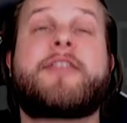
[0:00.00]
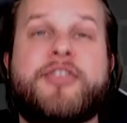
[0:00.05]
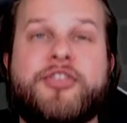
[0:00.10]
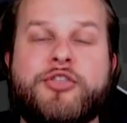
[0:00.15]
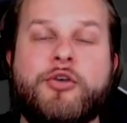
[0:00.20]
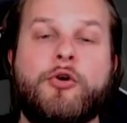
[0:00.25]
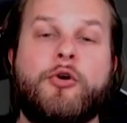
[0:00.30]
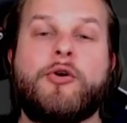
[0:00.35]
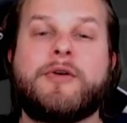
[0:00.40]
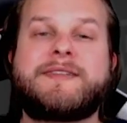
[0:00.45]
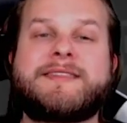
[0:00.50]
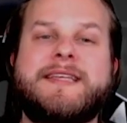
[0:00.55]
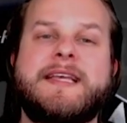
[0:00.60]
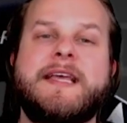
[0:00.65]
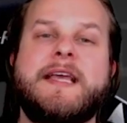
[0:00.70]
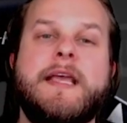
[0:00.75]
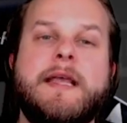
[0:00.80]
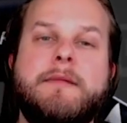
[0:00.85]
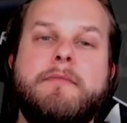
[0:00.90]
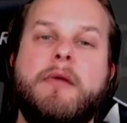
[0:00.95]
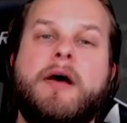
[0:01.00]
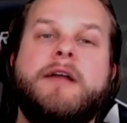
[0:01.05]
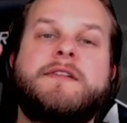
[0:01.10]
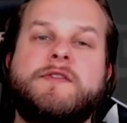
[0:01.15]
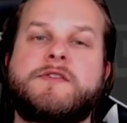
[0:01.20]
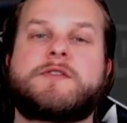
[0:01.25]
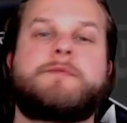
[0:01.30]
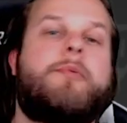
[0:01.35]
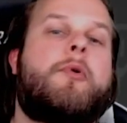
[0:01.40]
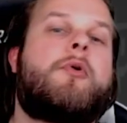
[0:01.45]
13 months
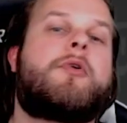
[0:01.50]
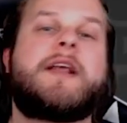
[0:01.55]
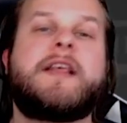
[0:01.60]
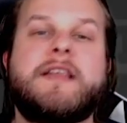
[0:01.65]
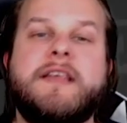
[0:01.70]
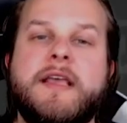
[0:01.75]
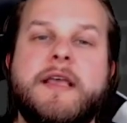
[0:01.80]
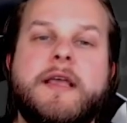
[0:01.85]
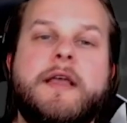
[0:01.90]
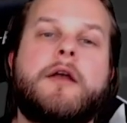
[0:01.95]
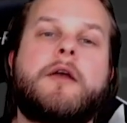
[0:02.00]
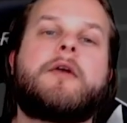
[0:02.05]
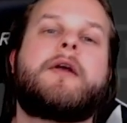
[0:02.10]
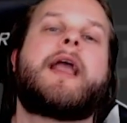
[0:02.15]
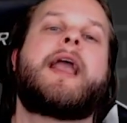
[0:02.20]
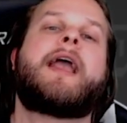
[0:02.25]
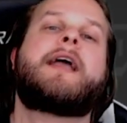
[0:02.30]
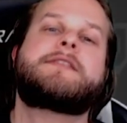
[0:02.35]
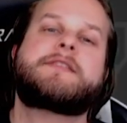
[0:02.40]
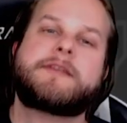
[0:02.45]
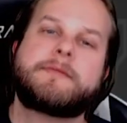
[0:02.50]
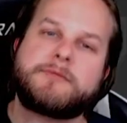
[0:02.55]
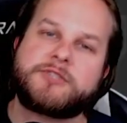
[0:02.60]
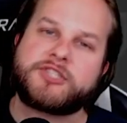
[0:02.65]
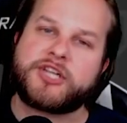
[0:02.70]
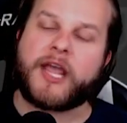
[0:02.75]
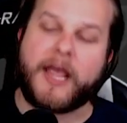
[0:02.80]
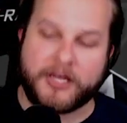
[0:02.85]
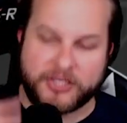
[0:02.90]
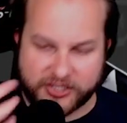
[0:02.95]
of support, a year and some
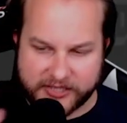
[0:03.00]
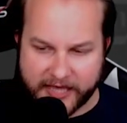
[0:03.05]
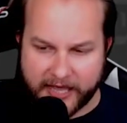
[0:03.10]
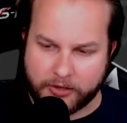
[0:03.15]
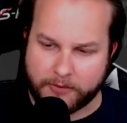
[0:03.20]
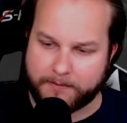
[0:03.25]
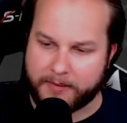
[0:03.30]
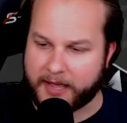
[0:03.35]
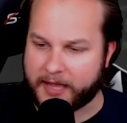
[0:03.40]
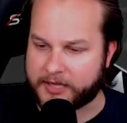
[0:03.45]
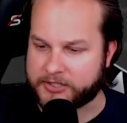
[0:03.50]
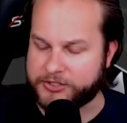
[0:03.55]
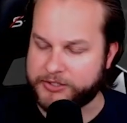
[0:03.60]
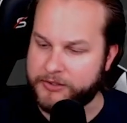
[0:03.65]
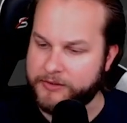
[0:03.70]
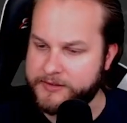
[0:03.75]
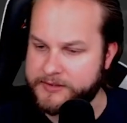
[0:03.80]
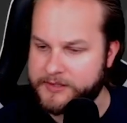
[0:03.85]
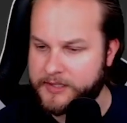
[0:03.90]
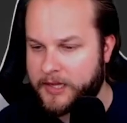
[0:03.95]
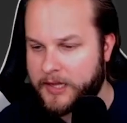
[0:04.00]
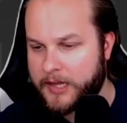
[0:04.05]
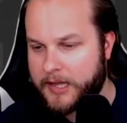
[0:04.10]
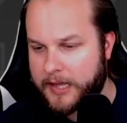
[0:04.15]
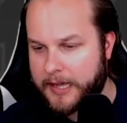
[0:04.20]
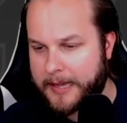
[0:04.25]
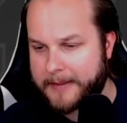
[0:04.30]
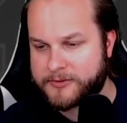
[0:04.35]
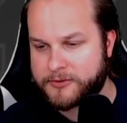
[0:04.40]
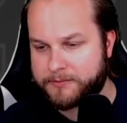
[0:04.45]
change. Thank you, Bad Shields.
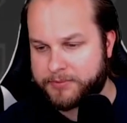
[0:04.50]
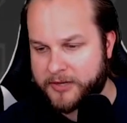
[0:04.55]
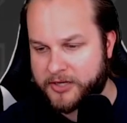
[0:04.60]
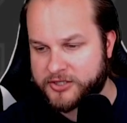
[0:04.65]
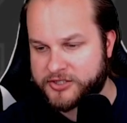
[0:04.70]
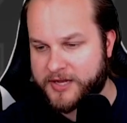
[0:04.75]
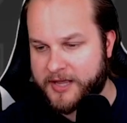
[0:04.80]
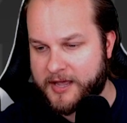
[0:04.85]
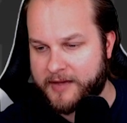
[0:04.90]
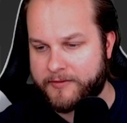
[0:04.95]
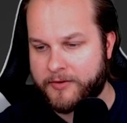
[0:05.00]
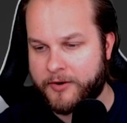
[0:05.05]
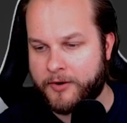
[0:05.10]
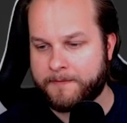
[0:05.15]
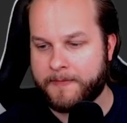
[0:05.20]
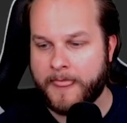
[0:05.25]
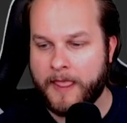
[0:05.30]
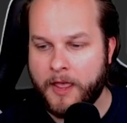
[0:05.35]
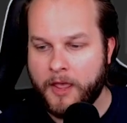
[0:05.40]
Absolute pleasure to have you here.